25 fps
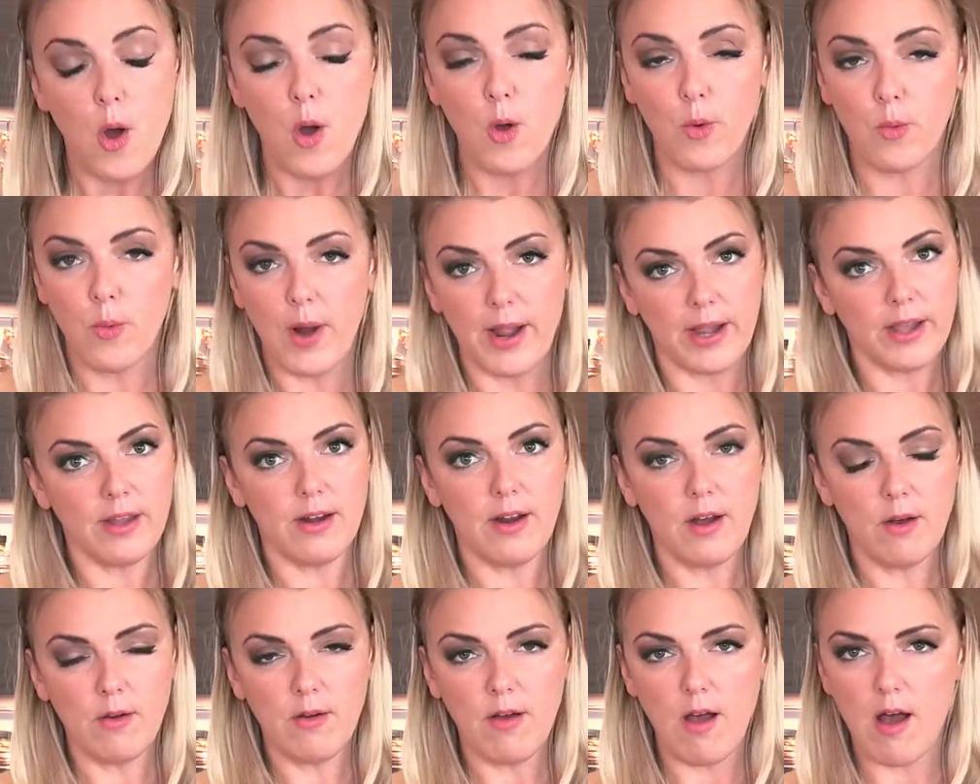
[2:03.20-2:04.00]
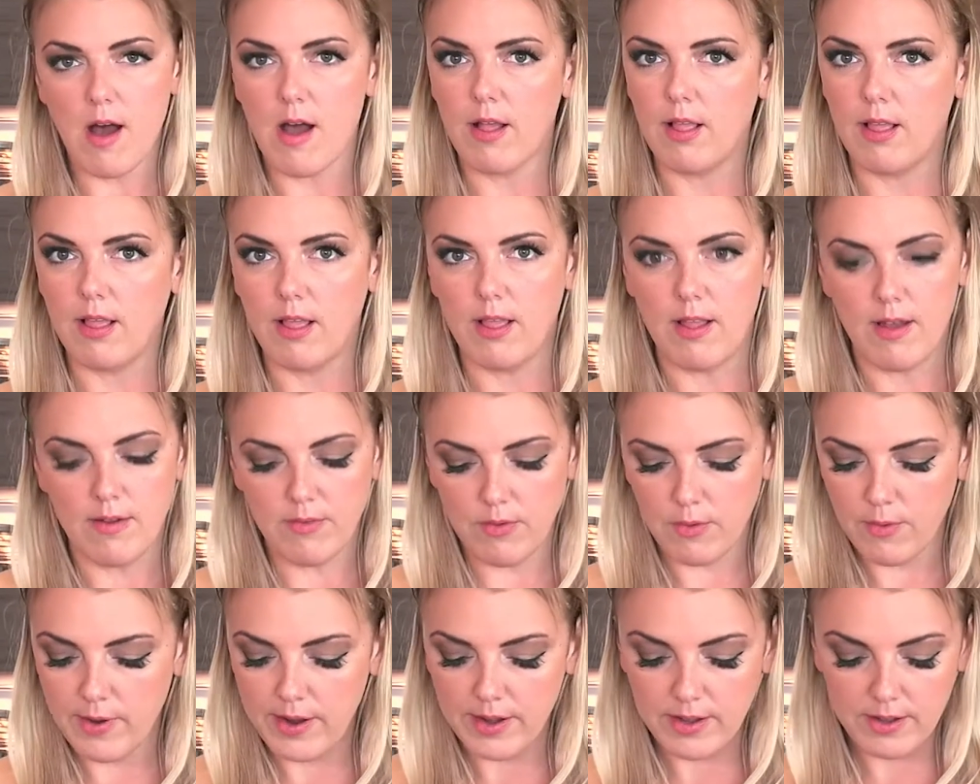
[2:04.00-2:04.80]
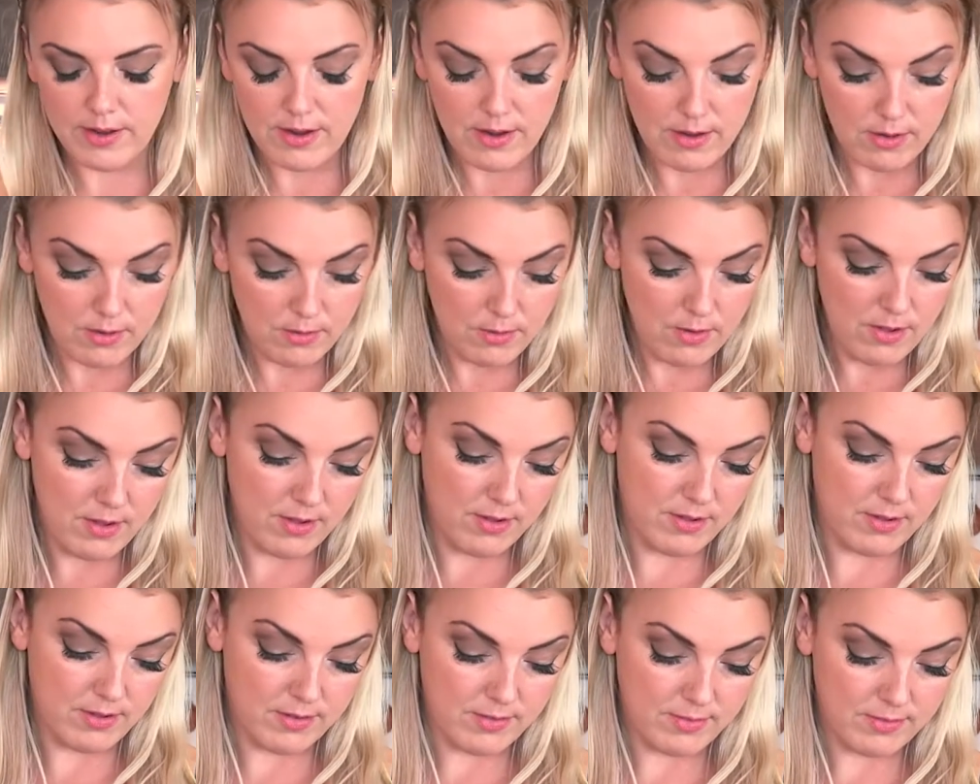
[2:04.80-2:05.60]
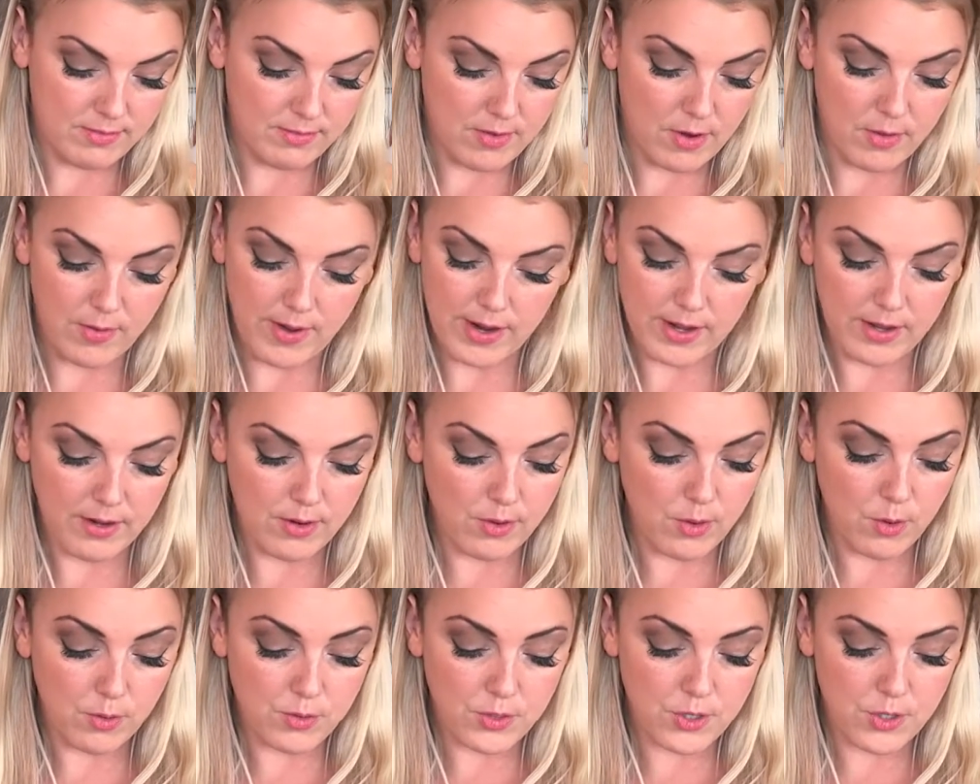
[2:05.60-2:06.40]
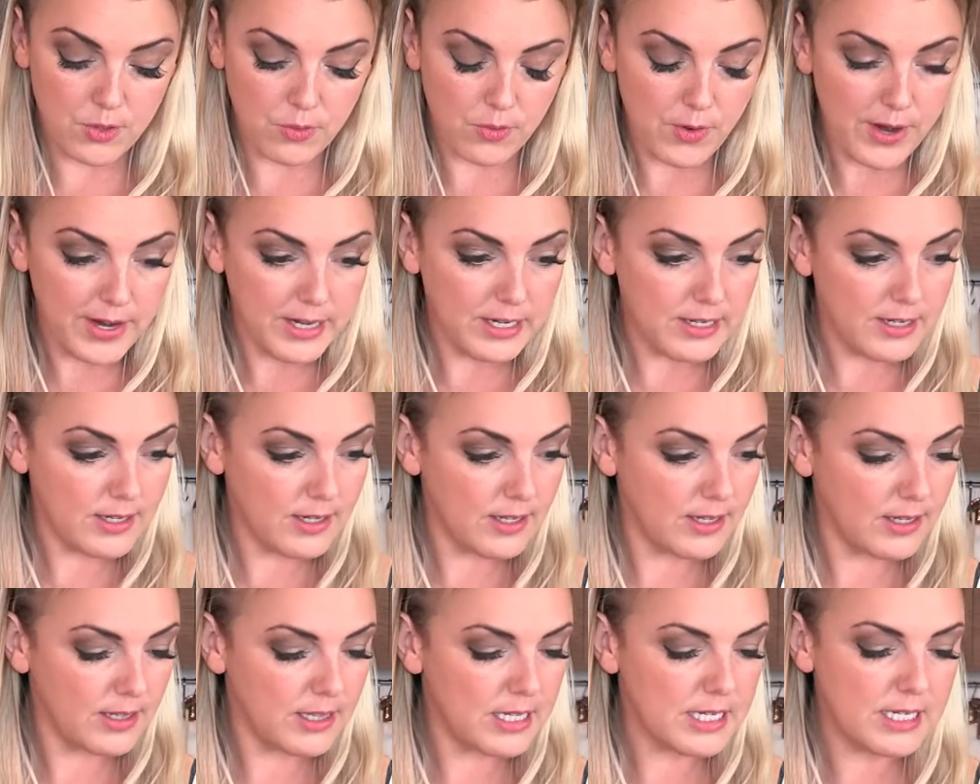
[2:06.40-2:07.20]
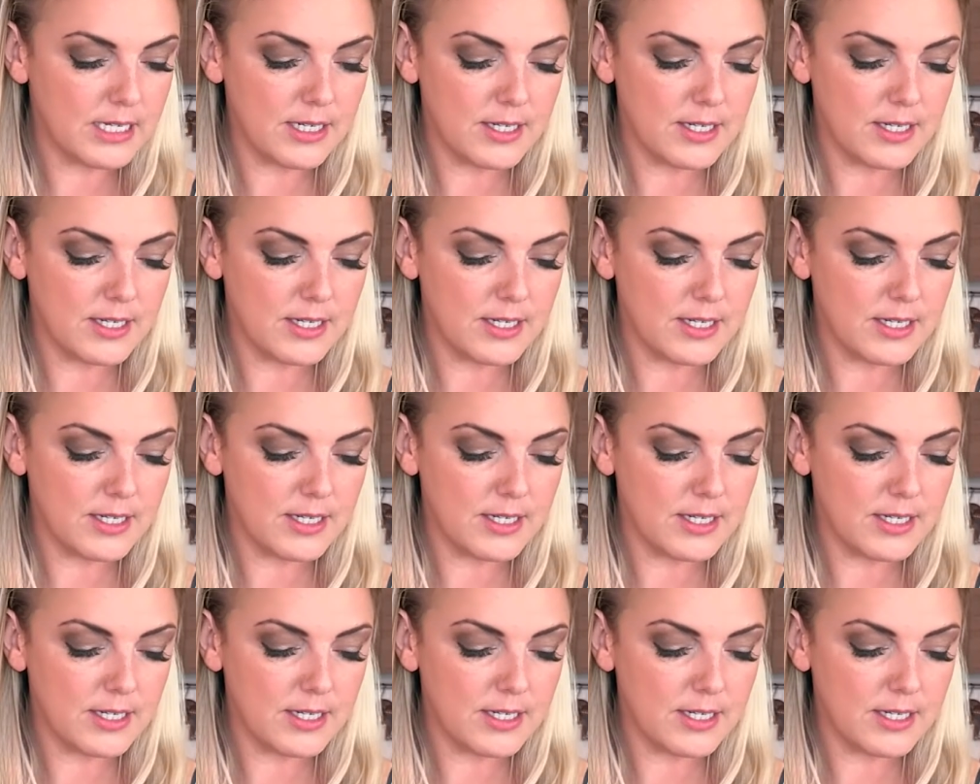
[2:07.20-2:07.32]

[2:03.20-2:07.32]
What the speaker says: Oregano, I love oregano. Oregano goes great in this